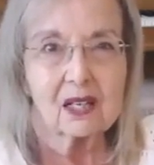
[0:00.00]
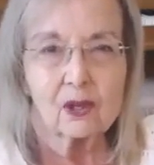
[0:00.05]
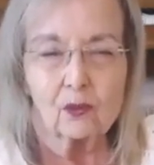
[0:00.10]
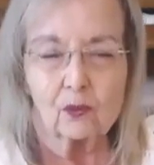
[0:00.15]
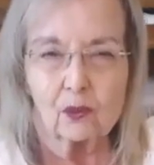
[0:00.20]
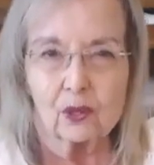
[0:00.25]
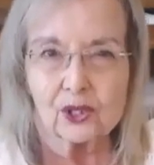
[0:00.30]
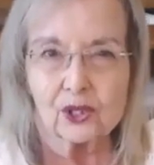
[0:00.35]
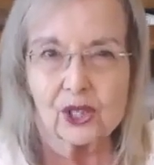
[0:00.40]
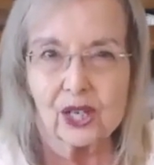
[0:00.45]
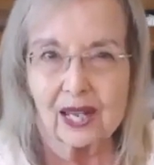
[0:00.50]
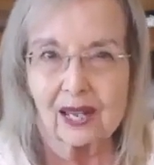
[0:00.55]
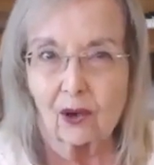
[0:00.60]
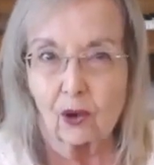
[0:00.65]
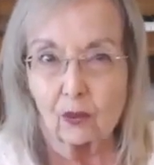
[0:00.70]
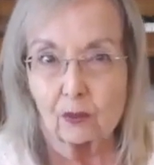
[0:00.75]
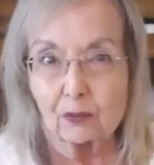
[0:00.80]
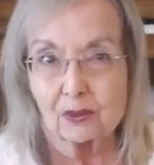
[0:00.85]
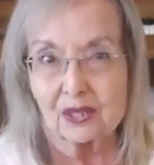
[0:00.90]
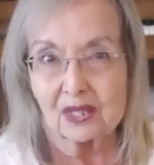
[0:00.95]
which
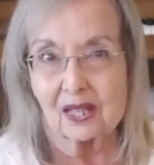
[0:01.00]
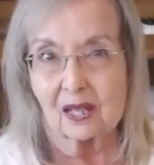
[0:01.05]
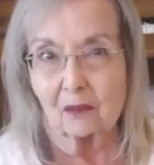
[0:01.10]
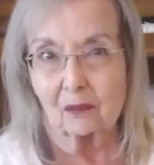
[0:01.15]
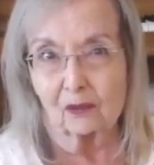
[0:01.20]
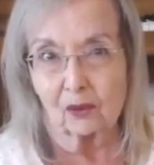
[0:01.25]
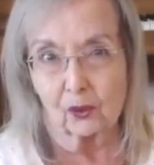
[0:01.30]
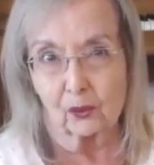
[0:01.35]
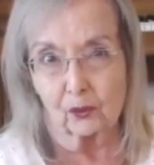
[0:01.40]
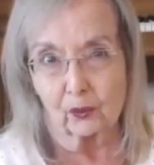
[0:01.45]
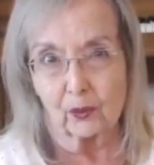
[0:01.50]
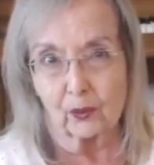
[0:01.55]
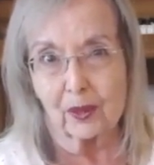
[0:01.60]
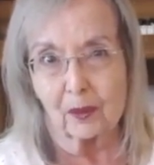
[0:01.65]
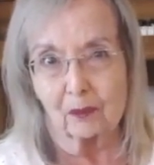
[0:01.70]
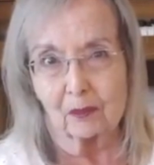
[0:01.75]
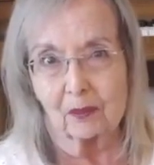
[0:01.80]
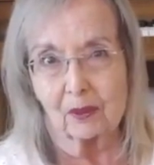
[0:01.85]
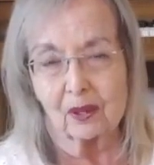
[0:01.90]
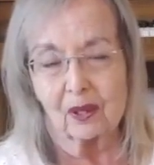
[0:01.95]
helps them
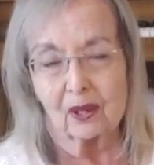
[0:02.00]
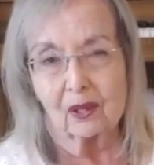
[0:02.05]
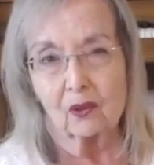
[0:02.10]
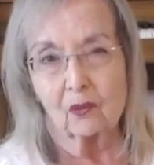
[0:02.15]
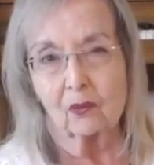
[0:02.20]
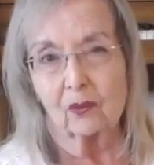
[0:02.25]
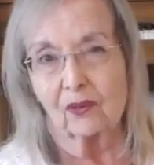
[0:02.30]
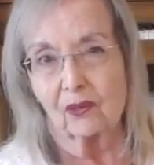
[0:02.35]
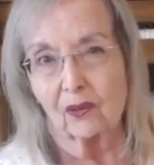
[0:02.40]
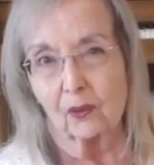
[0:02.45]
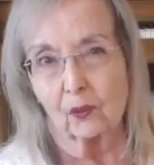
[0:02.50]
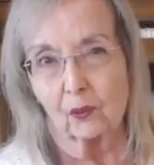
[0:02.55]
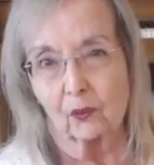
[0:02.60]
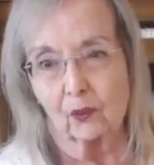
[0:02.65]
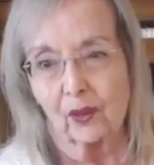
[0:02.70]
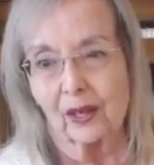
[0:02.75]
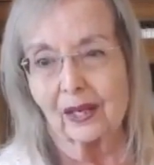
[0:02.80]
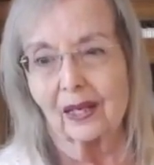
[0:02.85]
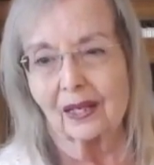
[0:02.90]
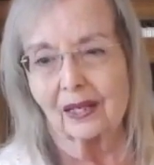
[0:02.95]
grip when they're
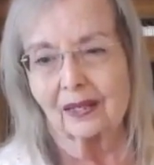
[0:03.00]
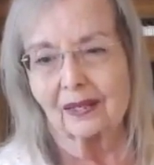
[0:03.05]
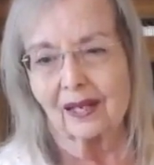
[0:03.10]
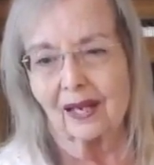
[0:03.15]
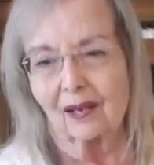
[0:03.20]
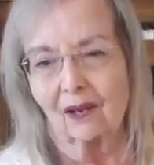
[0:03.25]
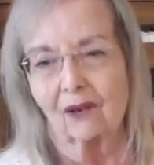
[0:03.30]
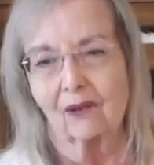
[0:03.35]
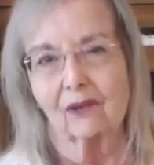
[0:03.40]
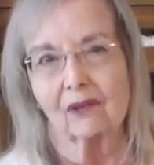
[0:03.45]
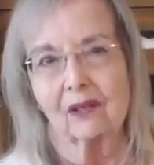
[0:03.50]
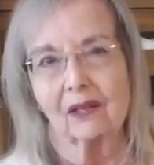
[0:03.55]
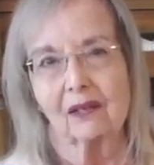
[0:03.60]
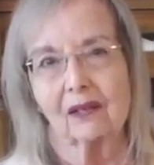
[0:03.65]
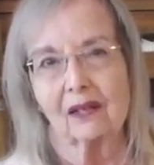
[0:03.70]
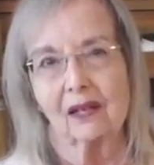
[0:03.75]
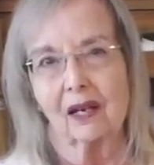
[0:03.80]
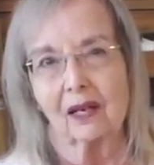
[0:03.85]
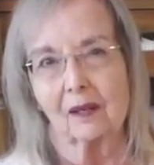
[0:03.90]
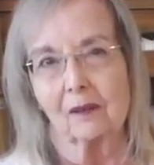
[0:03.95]
running down
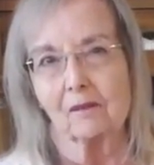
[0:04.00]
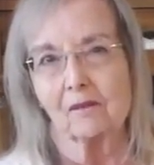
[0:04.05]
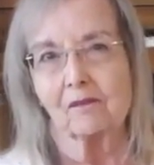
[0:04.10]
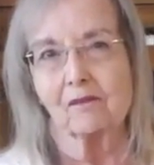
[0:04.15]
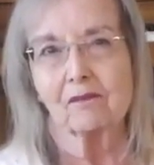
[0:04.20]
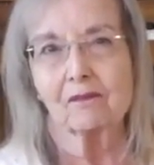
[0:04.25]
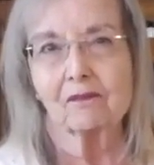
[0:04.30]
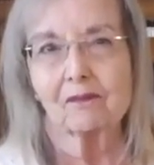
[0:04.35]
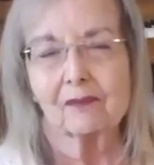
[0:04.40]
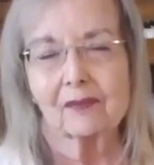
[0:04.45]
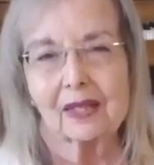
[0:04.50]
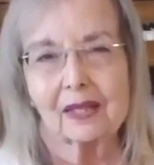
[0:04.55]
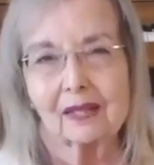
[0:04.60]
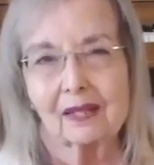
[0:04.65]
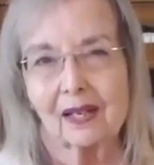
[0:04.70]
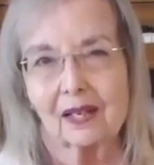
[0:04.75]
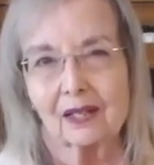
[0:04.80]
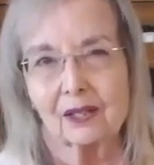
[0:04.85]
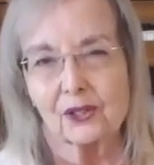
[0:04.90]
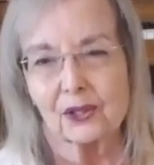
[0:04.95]
um,
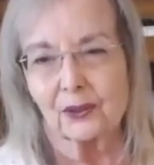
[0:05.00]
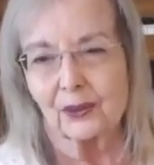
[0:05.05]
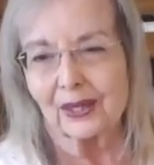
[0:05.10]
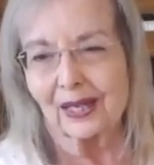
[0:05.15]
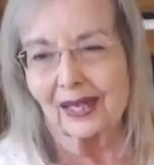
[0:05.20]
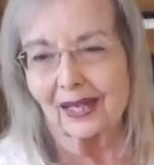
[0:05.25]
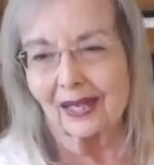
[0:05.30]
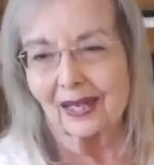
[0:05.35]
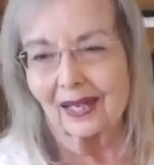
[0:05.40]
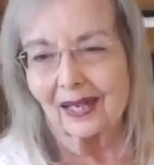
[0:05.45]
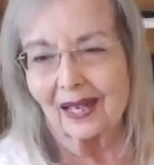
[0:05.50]
a tree.